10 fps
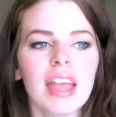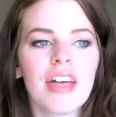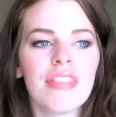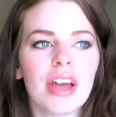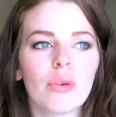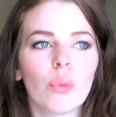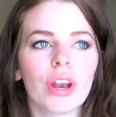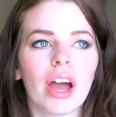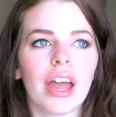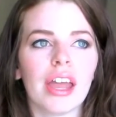And then
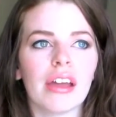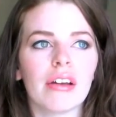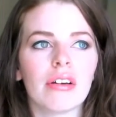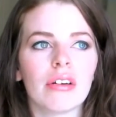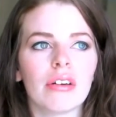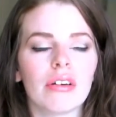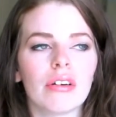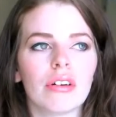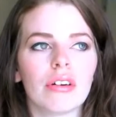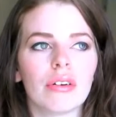when I
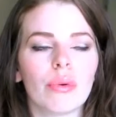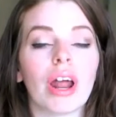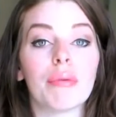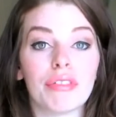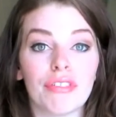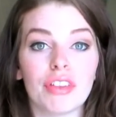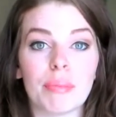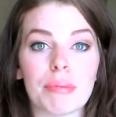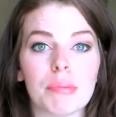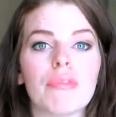would feel
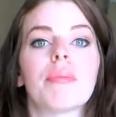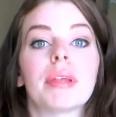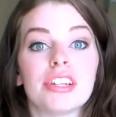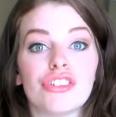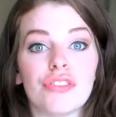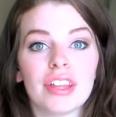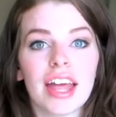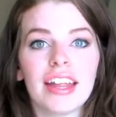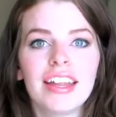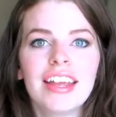the baby move, I'd be like, did you feel
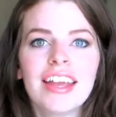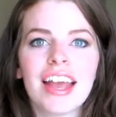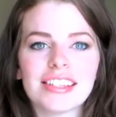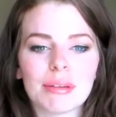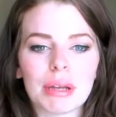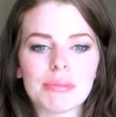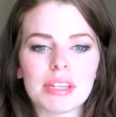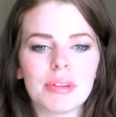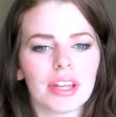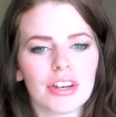that? And sometimes
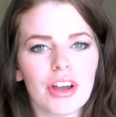he'd be like,